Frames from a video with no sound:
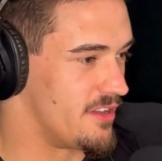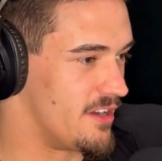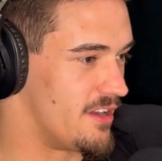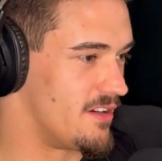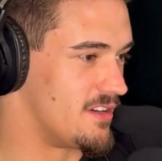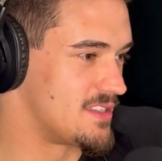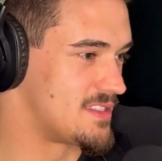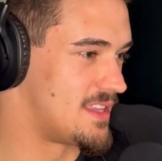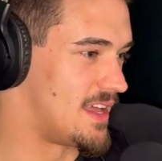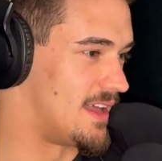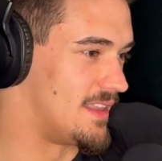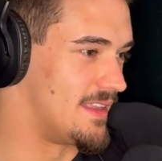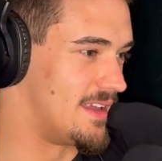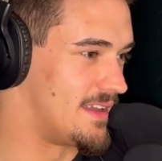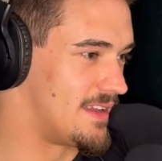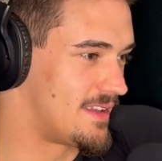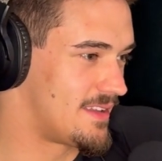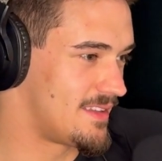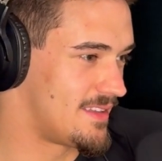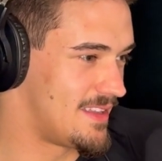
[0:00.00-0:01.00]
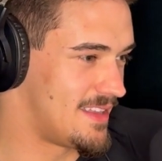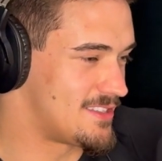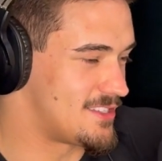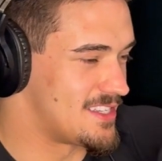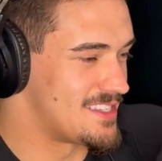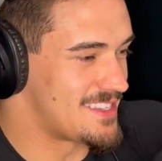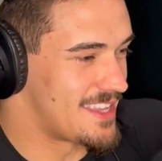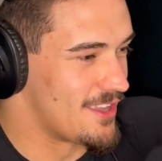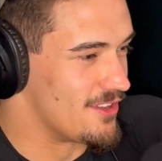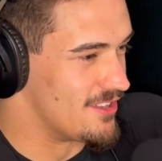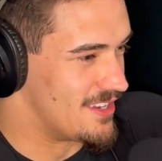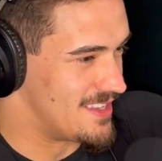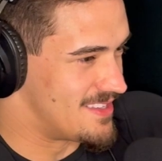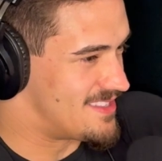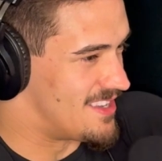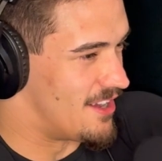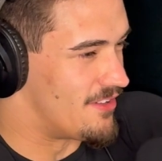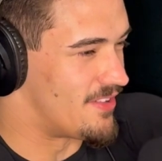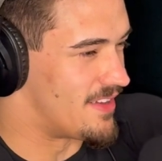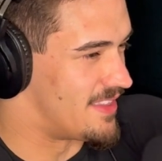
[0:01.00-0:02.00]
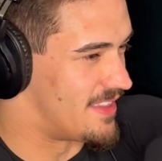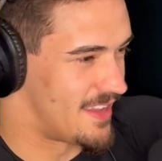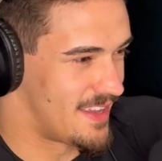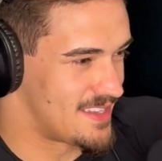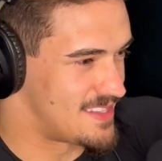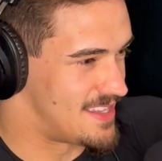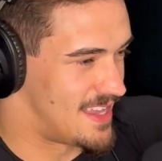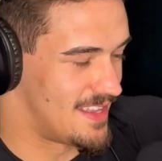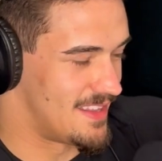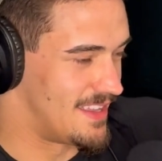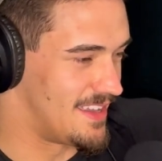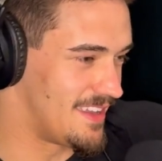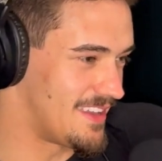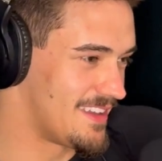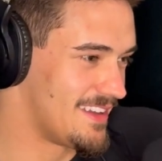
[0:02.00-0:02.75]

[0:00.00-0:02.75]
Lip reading: You know, it's not like it's a skill in itself. I think it's not like